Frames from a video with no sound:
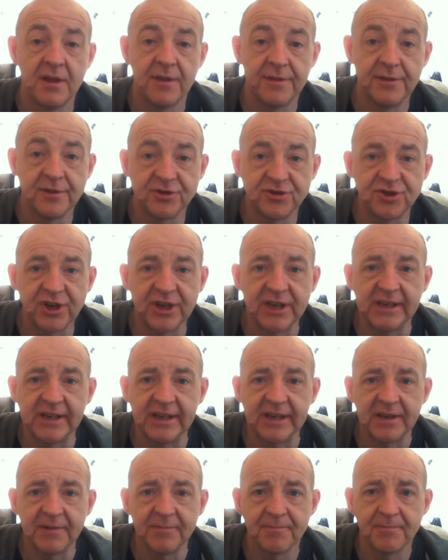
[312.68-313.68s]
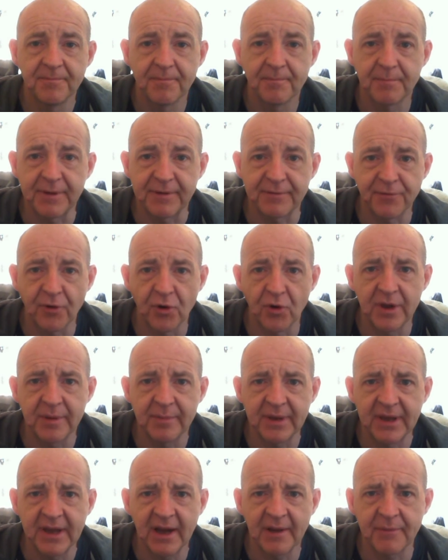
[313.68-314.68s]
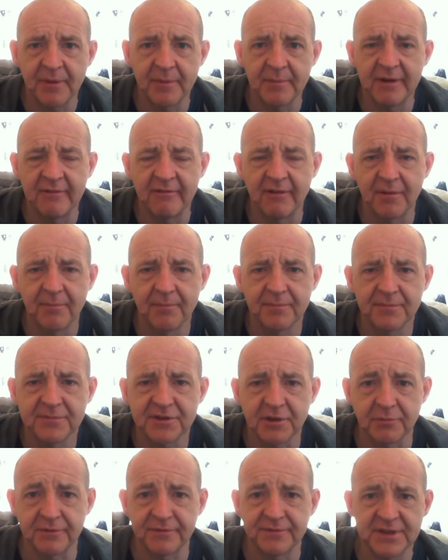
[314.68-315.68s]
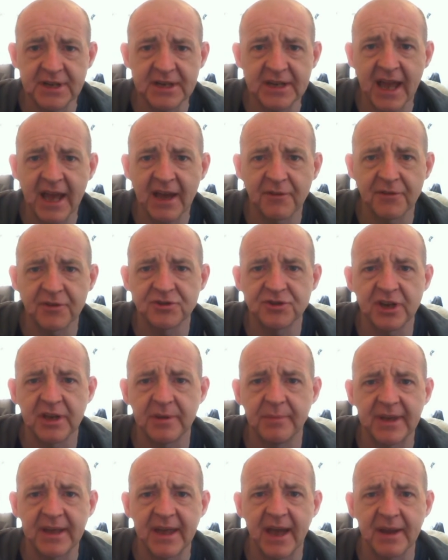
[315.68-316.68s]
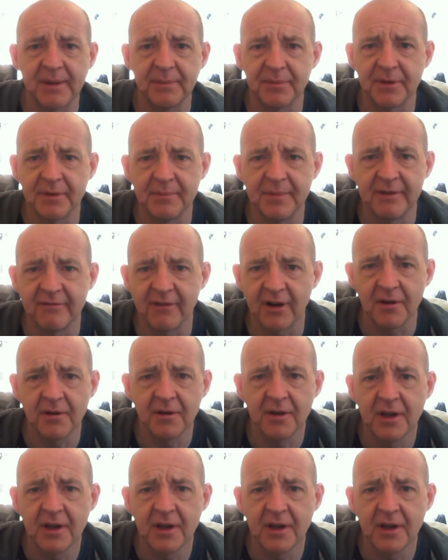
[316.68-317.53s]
the genie, before he became the mirror. So we've seen how the genie became the mirror,